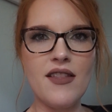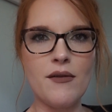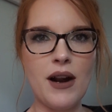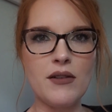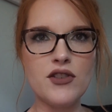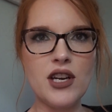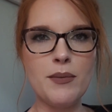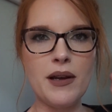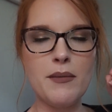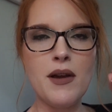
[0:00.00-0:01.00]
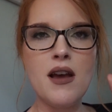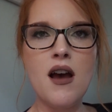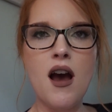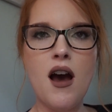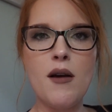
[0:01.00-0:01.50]
in the round shape. I
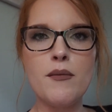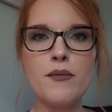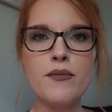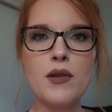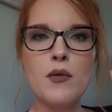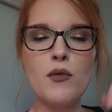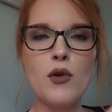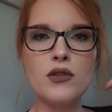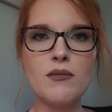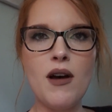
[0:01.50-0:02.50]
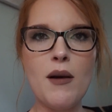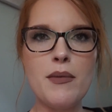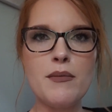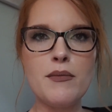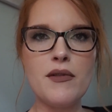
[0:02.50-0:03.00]
rolled them up
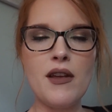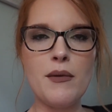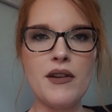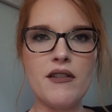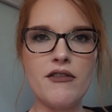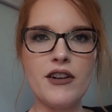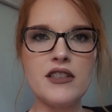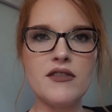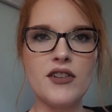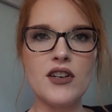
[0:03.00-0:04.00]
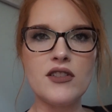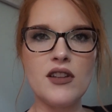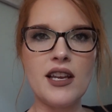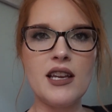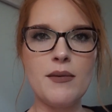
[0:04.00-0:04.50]
and they were in the fridge first, so
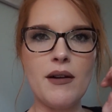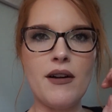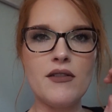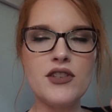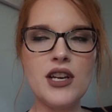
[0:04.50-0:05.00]
they keep that round